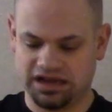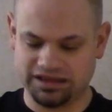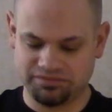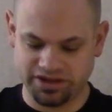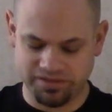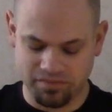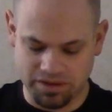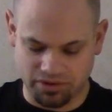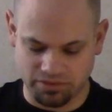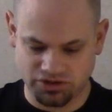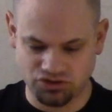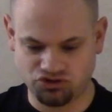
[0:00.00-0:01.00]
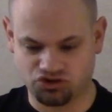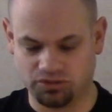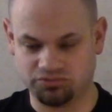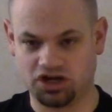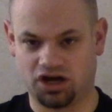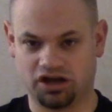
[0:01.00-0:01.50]
get my barbecue
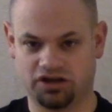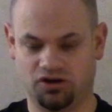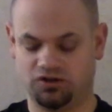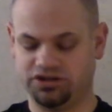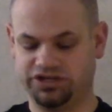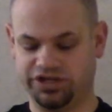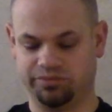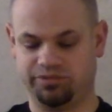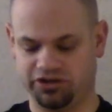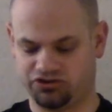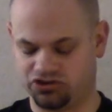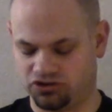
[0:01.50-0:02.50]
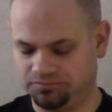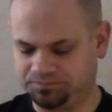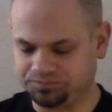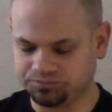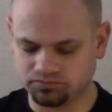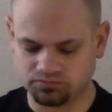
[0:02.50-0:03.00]
shrimp taco, and I take a picture,
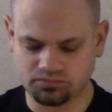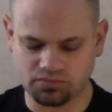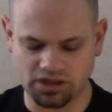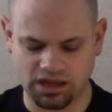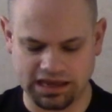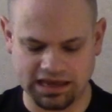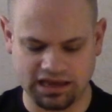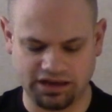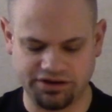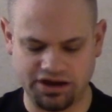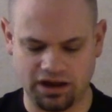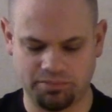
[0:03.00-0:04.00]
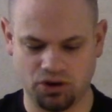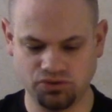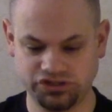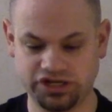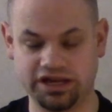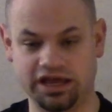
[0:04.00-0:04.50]
and I
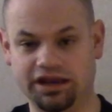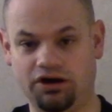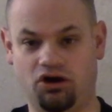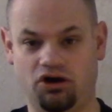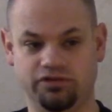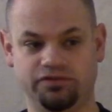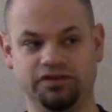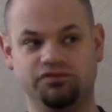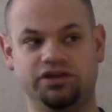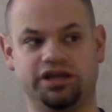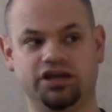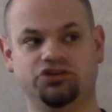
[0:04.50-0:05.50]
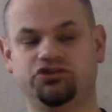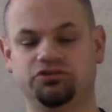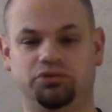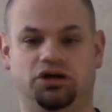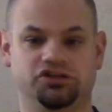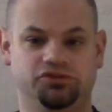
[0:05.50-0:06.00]
posted it on the Vacation
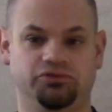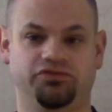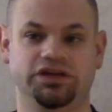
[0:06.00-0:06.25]
Impossible